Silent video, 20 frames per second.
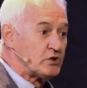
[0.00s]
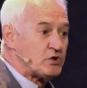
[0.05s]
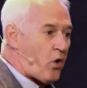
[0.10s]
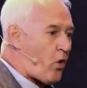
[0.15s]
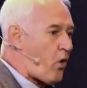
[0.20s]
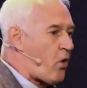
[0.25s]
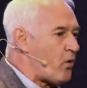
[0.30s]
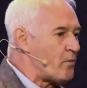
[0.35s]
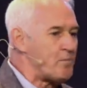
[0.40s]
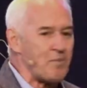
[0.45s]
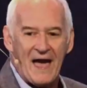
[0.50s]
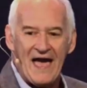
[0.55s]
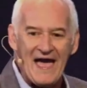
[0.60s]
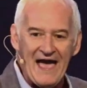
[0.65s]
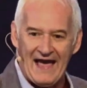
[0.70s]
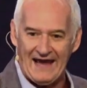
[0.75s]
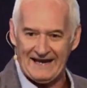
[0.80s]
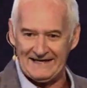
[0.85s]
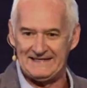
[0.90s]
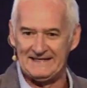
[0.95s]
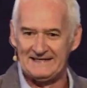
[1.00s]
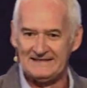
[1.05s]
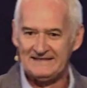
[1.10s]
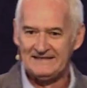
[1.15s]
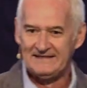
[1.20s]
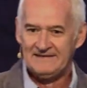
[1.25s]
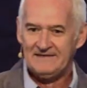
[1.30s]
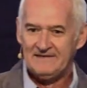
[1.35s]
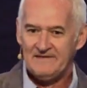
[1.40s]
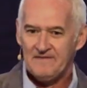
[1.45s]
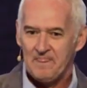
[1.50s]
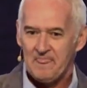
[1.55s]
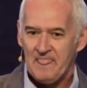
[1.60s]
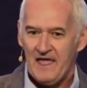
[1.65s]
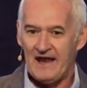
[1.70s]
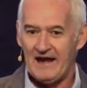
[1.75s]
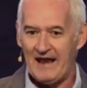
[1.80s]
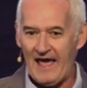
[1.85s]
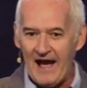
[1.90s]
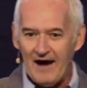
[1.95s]
good or bad.
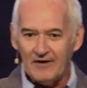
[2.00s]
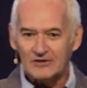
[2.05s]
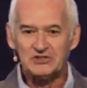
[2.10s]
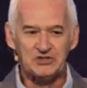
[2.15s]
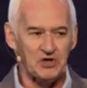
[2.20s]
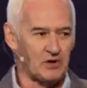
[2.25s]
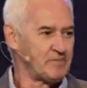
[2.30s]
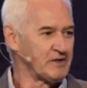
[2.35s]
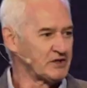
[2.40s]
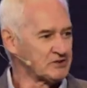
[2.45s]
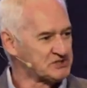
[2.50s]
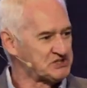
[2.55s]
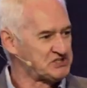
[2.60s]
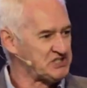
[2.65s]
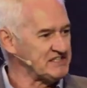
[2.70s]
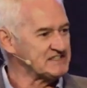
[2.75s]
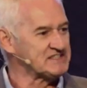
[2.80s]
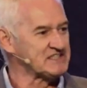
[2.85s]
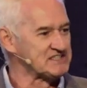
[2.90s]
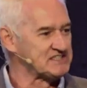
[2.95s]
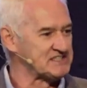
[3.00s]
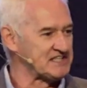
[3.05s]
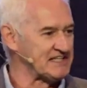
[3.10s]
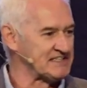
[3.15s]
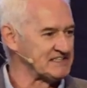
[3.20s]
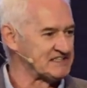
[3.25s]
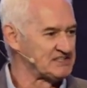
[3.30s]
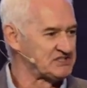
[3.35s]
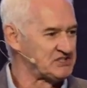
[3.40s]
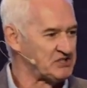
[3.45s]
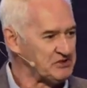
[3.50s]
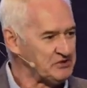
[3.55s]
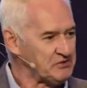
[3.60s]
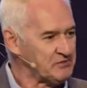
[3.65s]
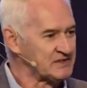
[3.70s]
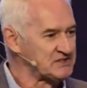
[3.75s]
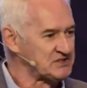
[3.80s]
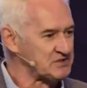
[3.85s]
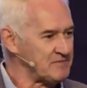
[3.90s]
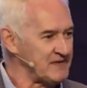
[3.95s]
And our job, because Jesus says to
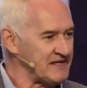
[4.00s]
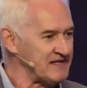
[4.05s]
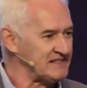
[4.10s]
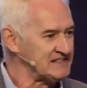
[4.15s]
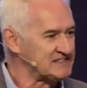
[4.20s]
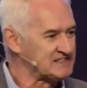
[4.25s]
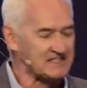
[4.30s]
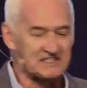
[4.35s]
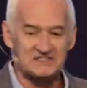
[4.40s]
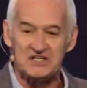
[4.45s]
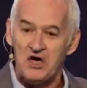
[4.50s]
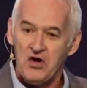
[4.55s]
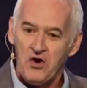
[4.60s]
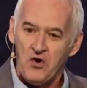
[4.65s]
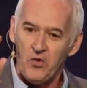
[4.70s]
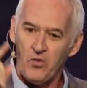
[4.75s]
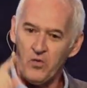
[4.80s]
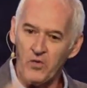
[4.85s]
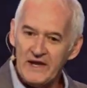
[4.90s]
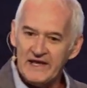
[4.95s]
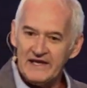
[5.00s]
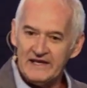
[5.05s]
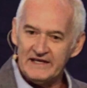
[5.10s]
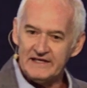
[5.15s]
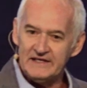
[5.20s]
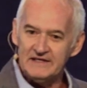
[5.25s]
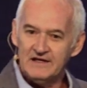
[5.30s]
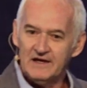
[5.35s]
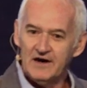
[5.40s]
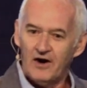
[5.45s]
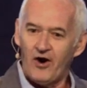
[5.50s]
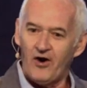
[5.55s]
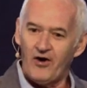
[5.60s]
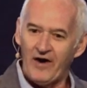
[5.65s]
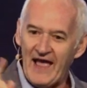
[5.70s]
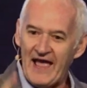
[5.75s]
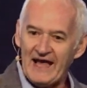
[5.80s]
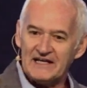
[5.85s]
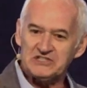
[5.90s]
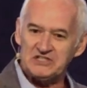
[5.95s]
you and to me, He says, we
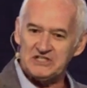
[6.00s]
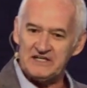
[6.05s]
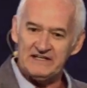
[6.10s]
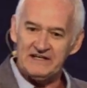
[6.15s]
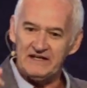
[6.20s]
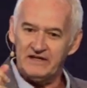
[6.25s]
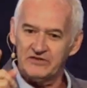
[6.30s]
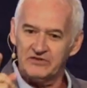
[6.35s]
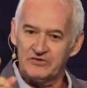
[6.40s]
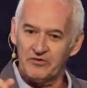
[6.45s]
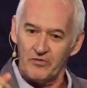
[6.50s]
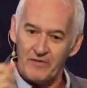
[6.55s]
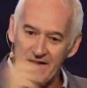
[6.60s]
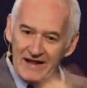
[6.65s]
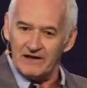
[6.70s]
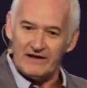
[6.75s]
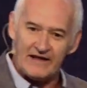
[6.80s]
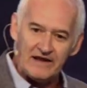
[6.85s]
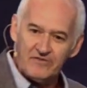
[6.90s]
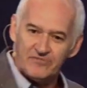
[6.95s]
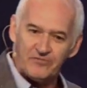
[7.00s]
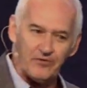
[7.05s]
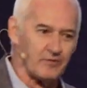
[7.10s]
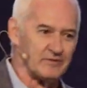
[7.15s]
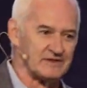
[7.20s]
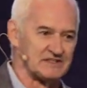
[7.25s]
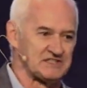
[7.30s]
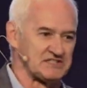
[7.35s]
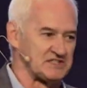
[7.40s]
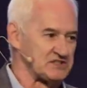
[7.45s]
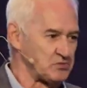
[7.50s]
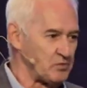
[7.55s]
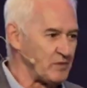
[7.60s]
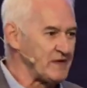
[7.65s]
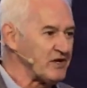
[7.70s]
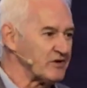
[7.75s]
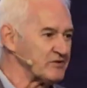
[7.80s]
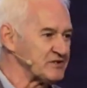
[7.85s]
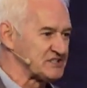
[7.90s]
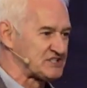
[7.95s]
are actually the real influencers.
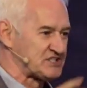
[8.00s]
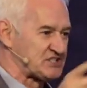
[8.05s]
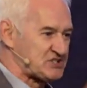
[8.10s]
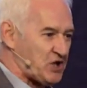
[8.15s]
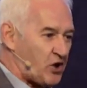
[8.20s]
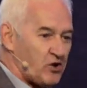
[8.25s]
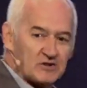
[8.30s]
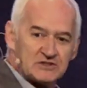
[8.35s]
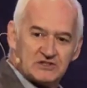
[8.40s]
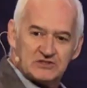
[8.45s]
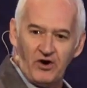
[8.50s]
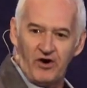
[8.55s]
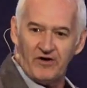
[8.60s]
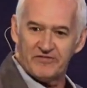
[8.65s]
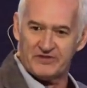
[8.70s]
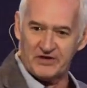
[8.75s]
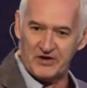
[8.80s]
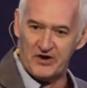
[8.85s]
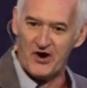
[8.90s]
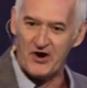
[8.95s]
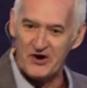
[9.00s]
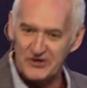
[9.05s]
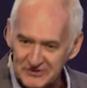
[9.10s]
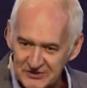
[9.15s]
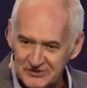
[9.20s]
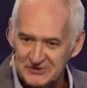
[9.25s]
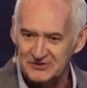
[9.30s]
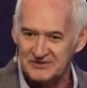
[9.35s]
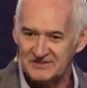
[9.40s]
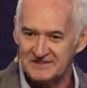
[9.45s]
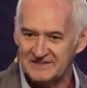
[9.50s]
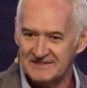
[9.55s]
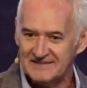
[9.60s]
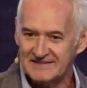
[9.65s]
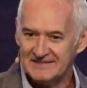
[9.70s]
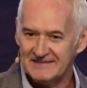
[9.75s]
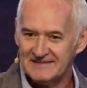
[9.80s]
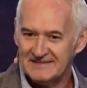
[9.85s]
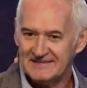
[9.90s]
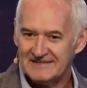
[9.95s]
We are the salt of the earth.
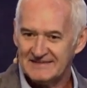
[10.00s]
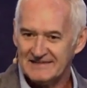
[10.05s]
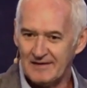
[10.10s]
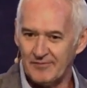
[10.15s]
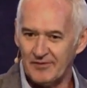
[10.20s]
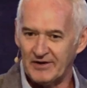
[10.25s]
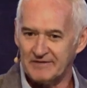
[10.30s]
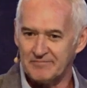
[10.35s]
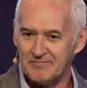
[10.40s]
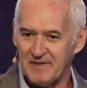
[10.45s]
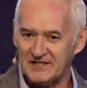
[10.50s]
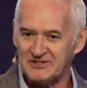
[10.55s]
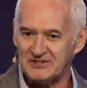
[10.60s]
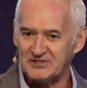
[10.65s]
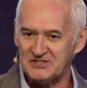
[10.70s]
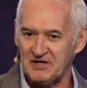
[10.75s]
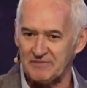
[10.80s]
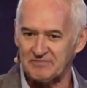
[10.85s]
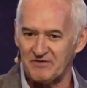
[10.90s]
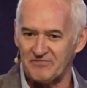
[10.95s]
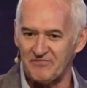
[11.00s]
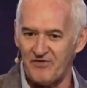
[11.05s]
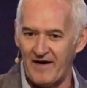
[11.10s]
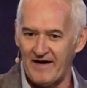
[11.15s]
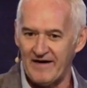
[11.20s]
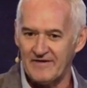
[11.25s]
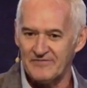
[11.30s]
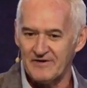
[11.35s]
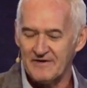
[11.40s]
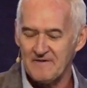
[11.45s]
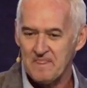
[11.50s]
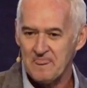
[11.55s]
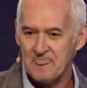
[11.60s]
Come on, Matthew chapter 5.